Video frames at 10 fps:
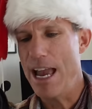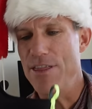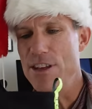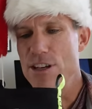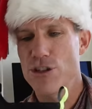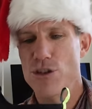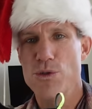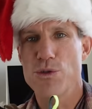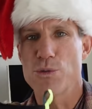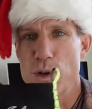and these
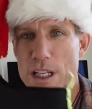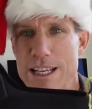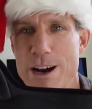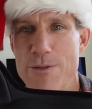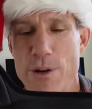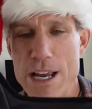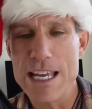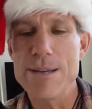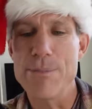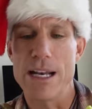shoes really are for
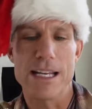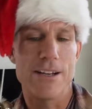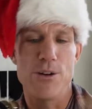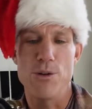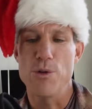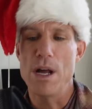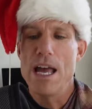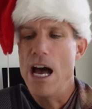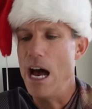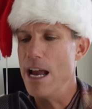anybody who
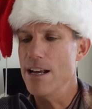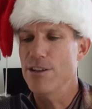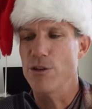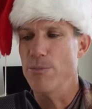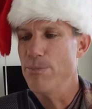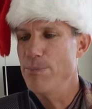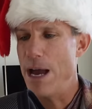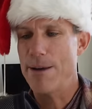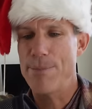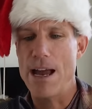hikes or
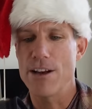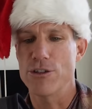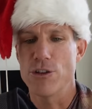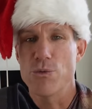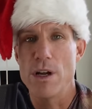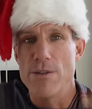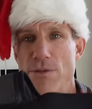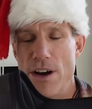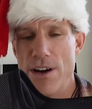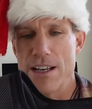backpacks or just want a
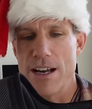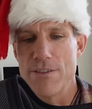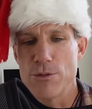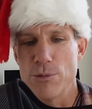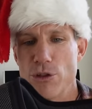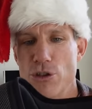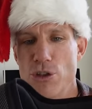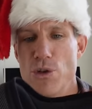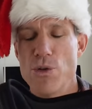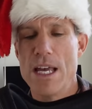very comfortable
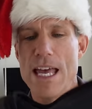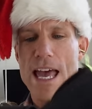shoe,